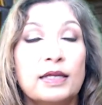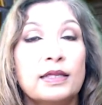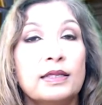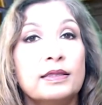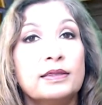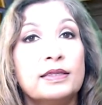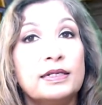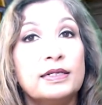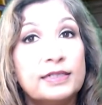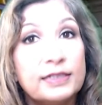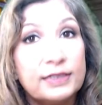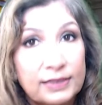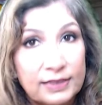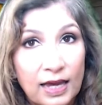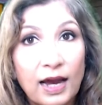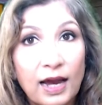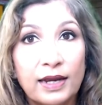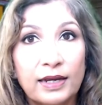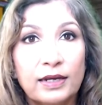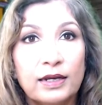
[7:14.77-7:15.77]
The
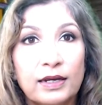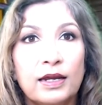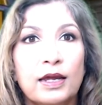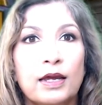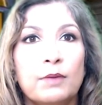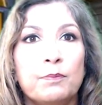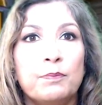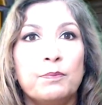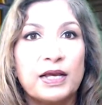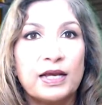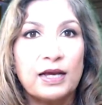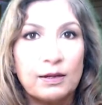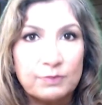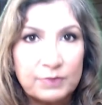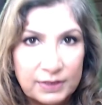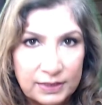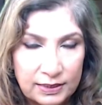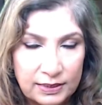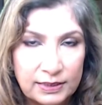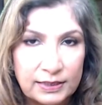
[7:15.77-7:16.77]
design
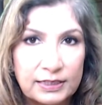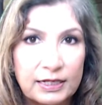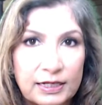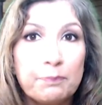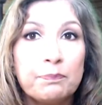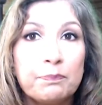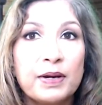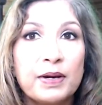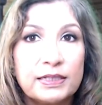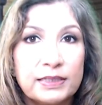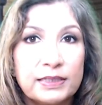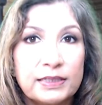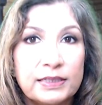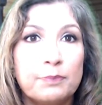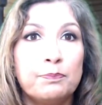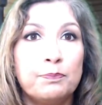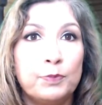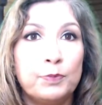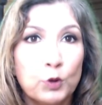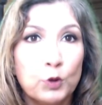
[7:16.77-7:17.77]
becomes the
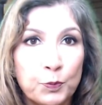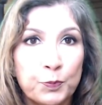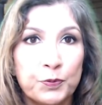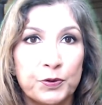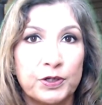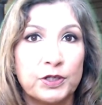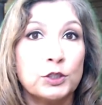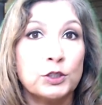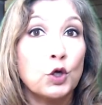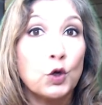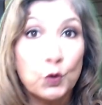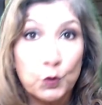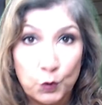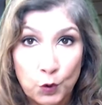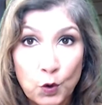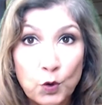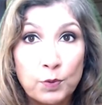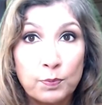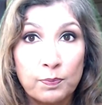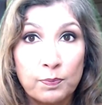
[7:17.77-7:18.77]
step-by-step blueprint or
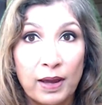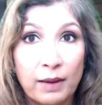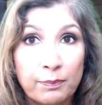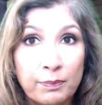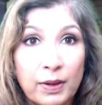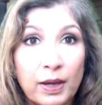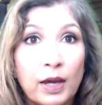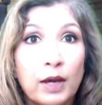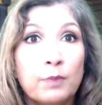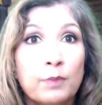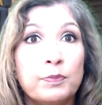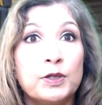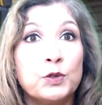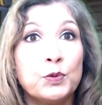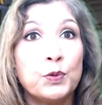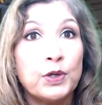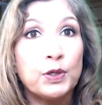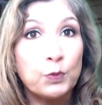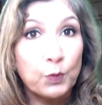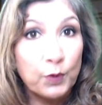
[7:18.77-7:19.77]
roadmap
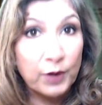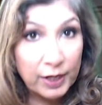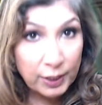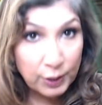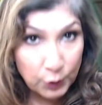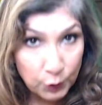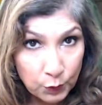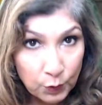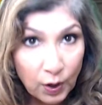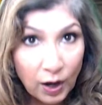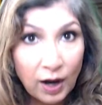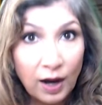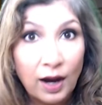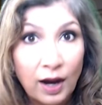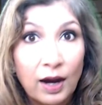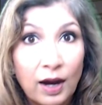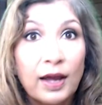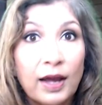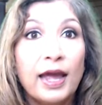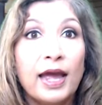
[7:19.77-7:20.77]
between where you
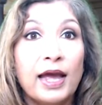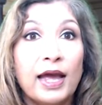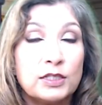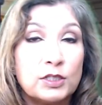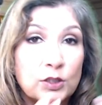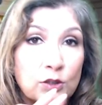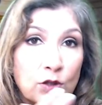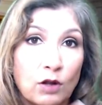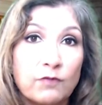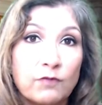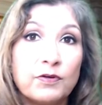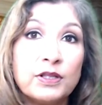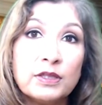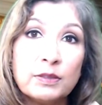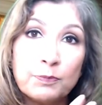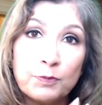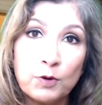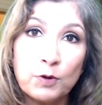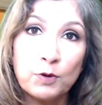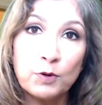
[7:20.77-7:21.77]
are and solving the
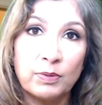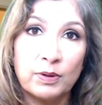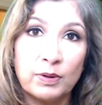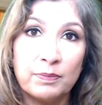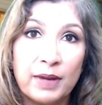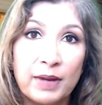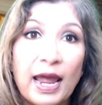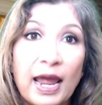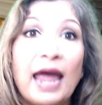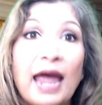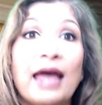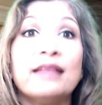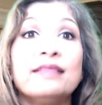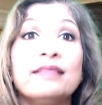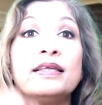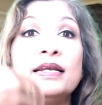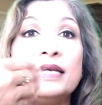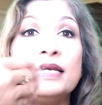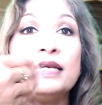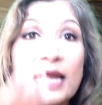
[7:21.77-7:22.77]
problem, and
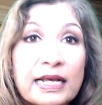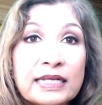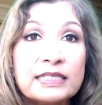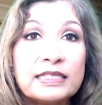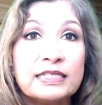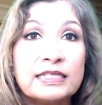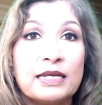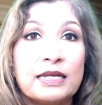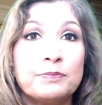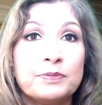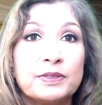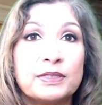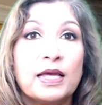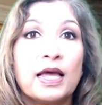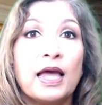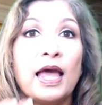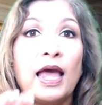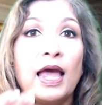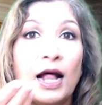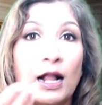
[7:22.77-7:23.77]
the next steps
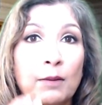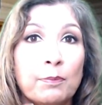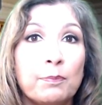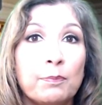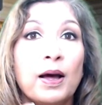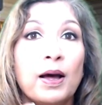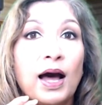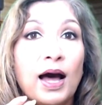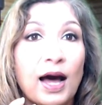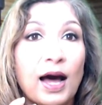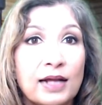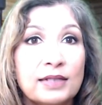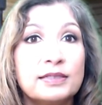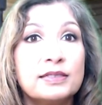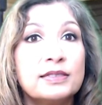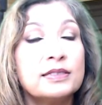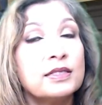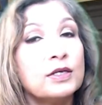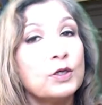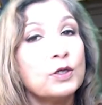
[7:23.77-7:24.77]
help
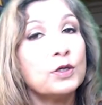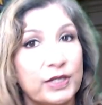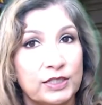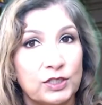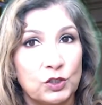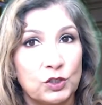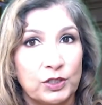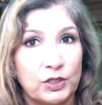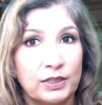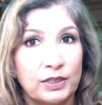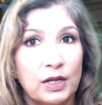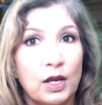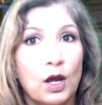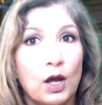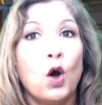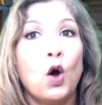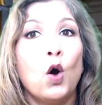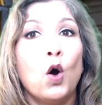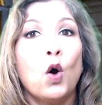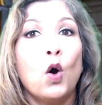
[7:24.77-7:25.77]
answer the question,
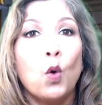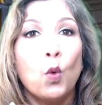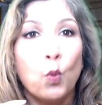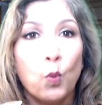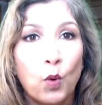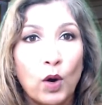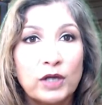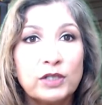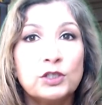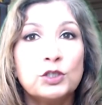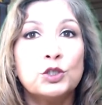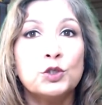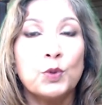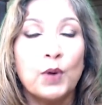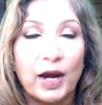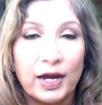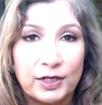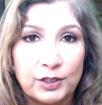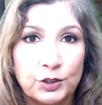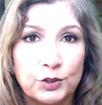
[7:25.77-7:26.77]
what do
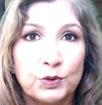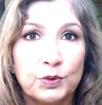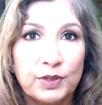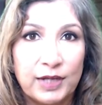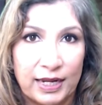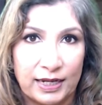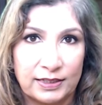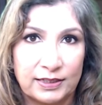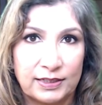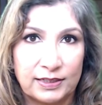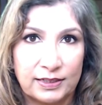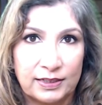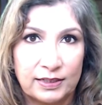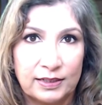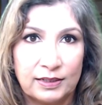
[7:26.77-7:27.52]
I do next?